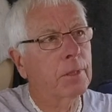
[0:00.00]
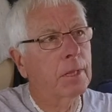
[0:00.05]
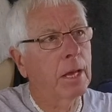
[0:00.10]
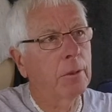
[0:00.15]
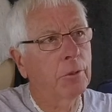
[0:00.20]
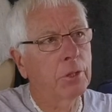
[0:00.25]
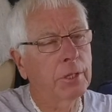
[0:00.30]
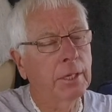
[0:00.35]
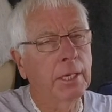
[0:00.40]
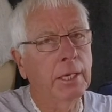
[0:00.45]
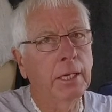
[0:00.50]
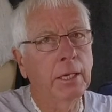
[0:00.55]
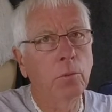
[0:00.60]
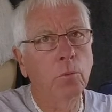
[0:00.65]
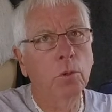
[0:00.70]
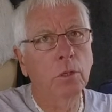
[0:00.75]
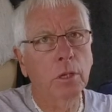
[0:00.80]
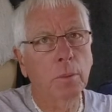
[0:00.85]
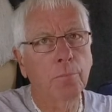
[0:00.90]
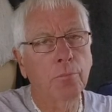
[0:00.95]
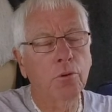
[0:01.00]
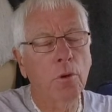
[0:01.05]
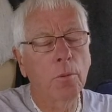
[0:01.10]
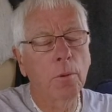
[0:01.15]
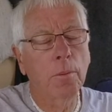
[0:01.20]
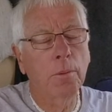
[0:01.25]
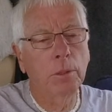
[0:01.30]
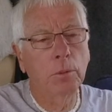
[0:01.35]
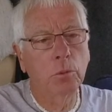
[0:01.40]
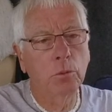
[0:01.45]
I'm thinking what I
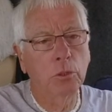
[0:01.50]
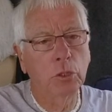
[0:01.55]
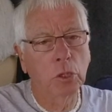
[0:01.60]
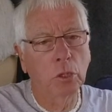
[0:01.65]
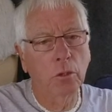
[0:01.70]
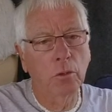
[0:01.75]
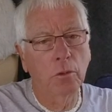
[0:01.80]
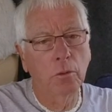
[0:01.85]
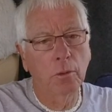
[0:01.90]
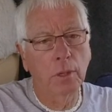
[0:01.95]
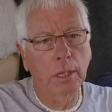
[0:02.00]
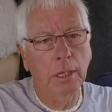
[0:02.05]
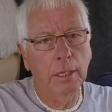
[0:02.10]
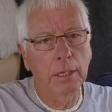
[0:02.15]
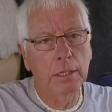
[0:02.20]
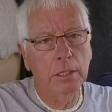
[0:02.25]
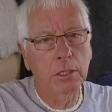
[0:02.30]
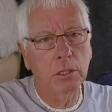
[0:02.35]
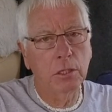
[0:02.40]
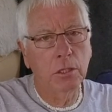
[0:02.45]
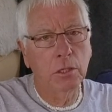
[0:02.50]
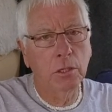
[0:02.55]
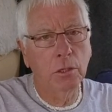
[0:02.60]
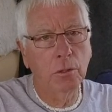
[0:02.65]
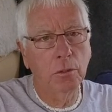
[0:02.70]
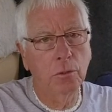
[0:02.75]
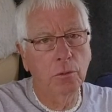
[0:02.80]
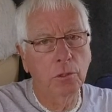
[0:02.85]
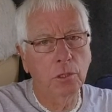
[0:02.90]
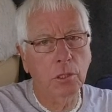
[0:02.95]
probably will do is
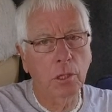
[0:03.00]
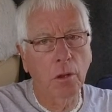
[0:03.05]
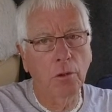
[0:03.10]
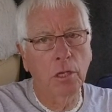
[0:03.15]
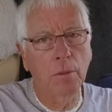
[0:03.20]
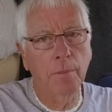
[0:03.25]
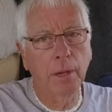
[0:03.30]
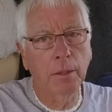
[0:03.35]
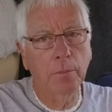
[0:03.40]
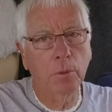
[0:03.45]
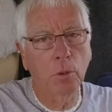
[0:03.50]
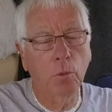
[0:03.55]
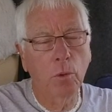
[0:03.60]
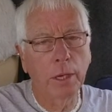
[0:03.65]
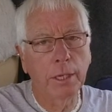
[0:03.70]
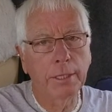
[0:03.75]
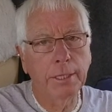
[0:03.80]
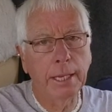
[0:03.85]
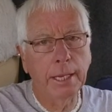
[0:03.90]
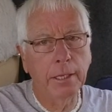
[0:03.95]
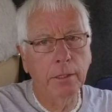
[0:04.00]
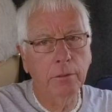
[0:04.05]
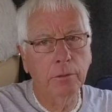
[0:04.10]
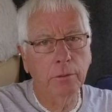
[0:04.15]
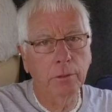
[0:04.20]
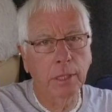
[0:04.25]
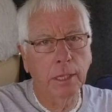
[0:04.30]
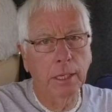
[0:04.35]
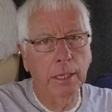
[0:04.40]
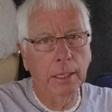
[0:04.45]
to slowly make my way
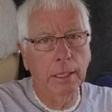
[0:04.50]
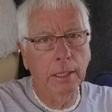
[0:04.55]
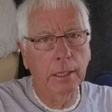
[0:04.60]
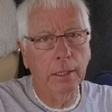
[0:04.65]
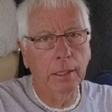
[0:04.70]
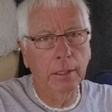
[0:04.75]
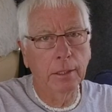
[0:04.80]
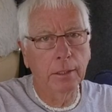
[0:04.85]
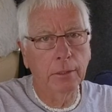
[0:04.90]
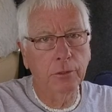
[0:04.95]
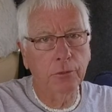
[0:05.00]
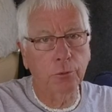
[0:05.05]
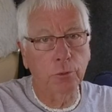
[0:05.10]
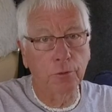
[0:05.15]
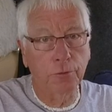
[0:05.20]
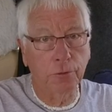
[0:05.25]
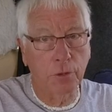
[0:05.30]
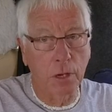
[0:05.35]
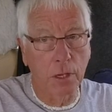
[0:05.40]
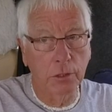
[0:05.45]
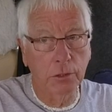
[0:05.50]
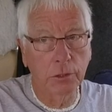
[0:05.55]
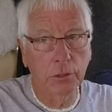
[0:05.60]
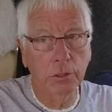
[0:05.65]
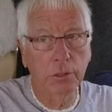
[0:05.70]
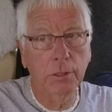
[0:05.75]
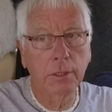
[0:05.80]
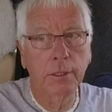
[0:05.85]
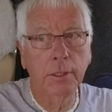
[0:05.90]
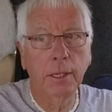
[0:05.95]
down uh, through
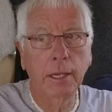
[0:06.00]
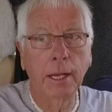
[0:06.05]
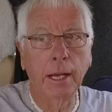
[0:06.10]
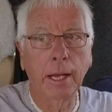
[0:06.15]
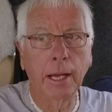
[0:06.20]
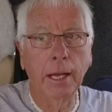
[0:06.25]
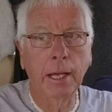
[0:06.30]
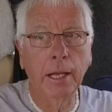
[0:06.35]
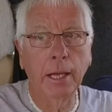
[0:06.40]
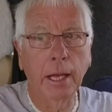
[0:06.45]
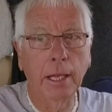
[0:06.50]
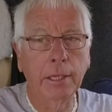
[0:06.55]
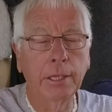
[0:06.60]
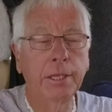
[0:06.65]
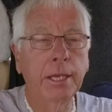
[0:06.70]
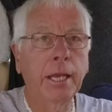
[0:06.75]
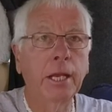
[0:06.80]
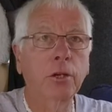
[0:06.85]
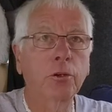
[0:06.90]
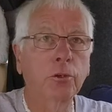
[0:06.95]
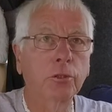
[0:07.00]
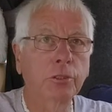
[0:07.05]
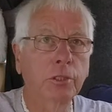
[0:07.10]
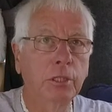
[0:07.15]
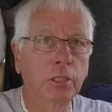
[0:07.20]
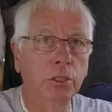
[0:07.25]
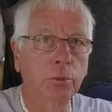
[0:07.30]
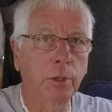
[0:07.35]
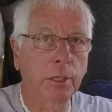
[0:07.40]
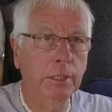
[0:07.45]
France uh, and then cross
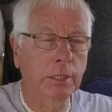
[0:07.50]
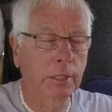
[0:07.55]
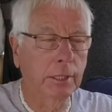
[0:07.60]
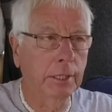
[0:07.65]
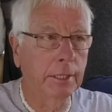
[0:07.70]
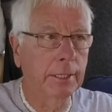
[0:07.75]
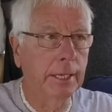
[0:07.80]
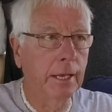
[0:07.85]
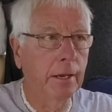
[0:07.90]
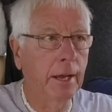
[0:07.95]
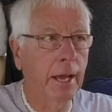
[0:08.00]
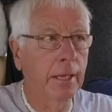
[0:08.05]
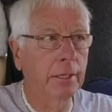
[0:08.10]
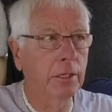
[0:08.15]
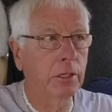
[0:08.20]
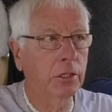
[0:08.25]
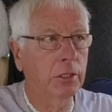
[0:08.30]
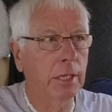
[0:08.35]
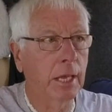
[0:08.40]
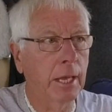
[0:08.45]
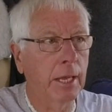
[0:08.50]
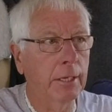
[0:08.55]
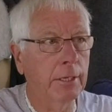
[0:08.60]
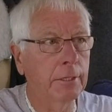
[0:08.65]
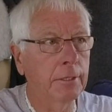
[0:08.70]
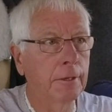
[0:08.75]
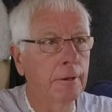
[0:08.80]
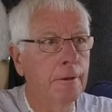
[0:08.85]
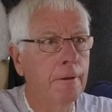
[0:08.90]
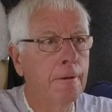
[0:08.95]
into Italy. Now, I understand